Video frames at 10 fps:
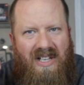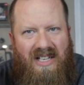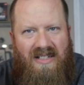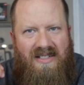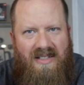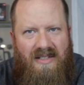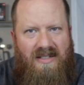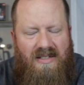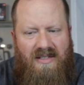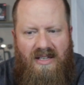the
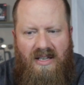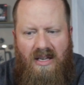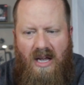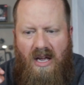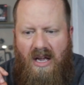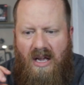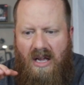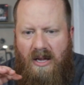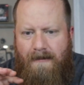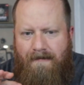consistency
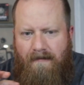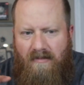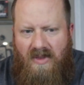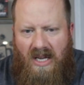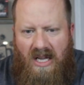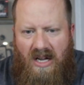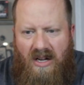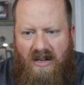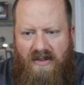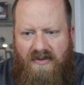
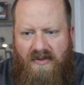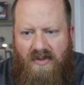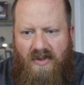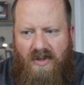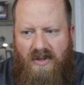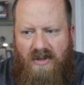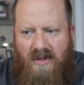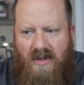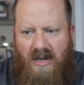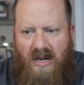of
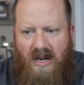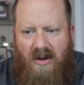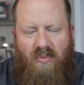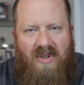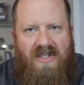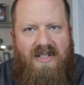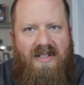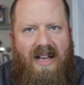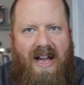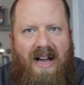uh, what's
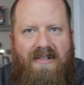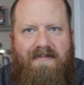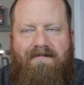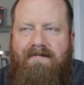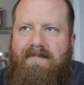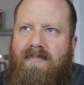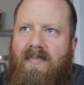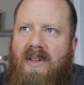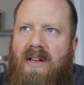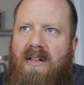that?
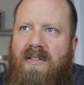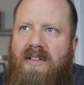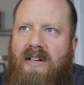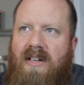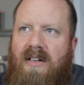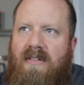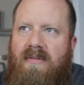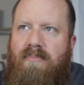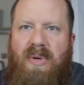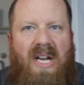The
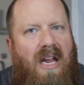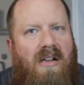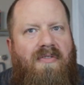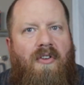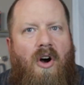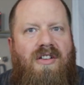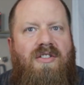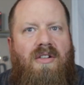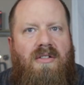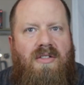banana
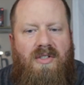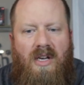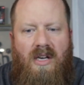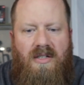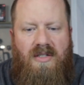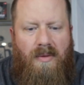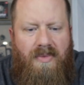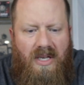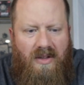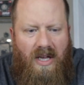Fosters,
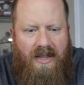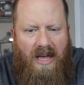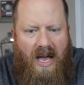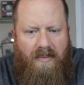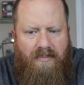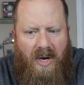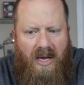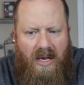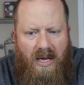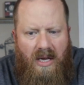something like that,
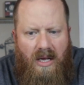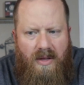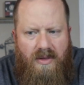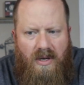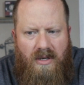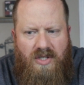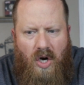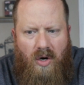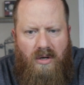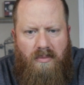but the
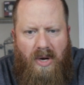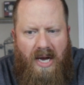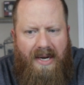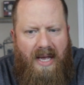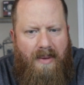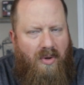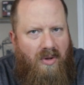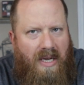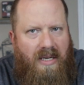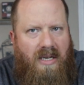tart pineapple
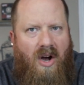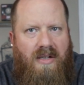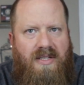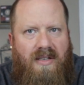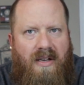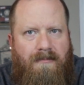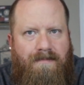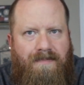like cuts it.